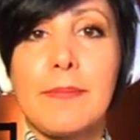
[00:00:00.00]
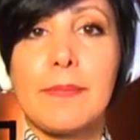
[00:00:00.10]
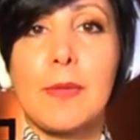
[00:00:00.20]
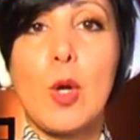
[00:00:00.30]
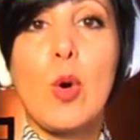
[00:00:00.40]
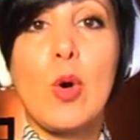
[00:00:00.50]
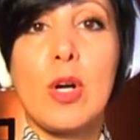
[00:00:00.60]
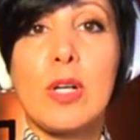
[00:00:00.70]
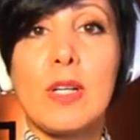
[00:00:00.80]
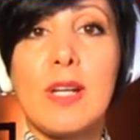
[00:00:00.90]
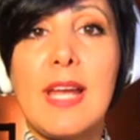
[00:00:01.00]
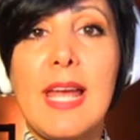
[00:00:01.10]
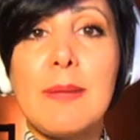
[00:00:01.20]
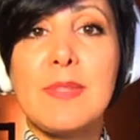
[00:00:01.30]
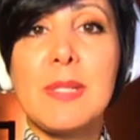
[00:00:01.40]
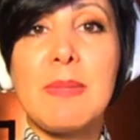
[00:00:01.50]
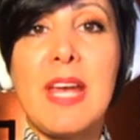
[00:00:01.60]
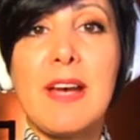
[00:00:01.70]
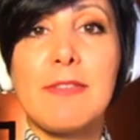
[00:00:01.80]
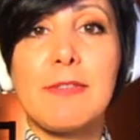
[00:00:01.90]
or MTBF,
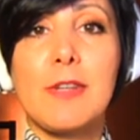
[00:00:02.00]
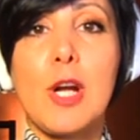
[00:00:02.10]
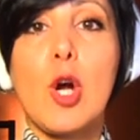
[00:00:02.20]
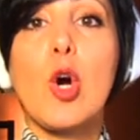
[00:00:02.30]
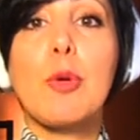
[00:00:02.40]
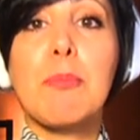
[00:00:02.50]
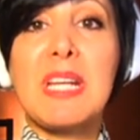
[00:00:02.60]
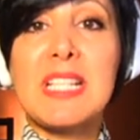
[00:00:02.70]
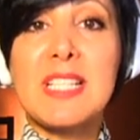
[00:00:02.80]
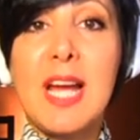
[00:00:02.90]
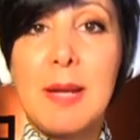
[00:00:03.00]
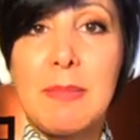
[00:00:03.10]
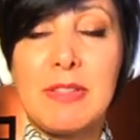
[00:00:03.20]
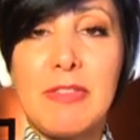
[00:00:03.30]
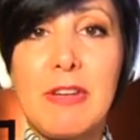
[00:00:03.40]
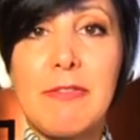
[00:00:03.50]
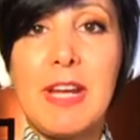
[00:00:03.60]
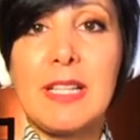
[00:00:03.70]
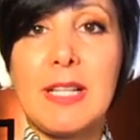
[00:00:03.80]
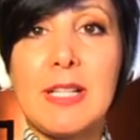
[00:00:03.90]
or mean time between
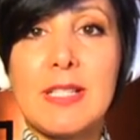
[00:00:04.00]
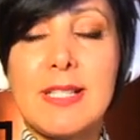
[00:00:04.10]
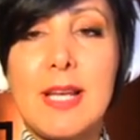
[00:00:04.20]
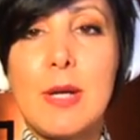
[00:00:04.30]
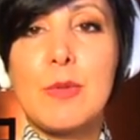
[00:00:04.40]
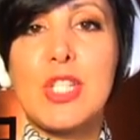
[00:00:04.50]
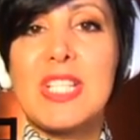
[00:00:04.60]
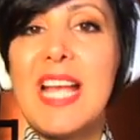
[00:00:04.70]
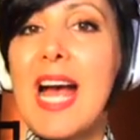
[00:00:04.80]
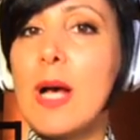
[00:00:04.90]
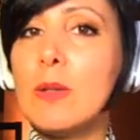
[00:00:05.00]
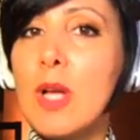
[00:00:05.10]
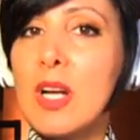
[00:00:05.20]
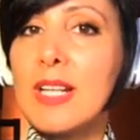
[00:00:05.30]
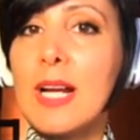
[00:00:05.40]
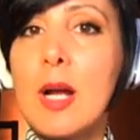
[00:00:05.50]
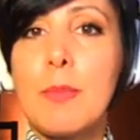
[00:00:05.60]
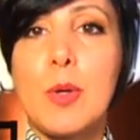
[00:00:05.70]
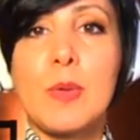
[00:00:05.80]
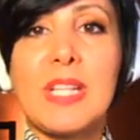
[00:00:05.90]
failures, which is how long a
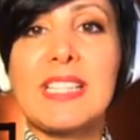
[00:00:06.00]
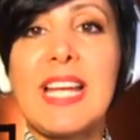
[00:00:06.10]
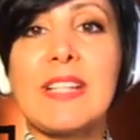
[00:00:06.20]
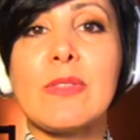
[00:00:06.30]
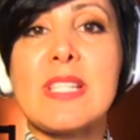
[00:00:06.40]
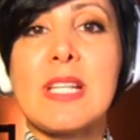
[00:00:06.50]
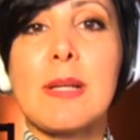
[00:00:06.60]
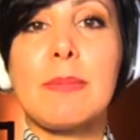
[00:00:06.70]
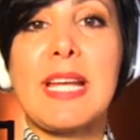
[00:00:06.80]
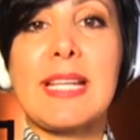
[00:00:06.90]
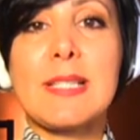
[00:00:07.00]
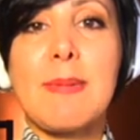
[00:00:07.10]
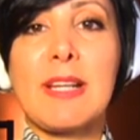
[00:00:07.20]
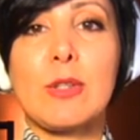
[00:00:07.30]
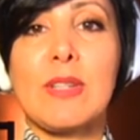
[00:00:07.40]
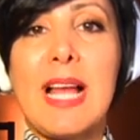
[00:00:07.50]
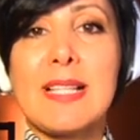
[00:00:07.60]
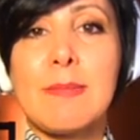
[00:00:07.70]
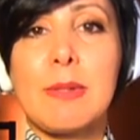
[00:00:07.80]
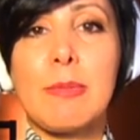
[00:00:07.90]
component can reasonably expect to last
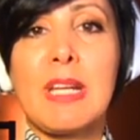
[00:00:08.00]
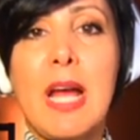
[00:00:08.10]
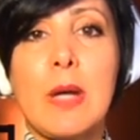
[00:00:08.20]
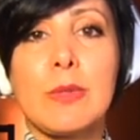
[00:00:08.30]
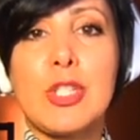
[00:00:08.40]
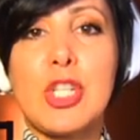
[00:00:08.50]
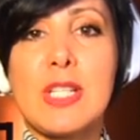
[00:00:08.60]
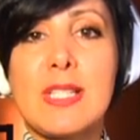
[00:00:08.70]
between outages.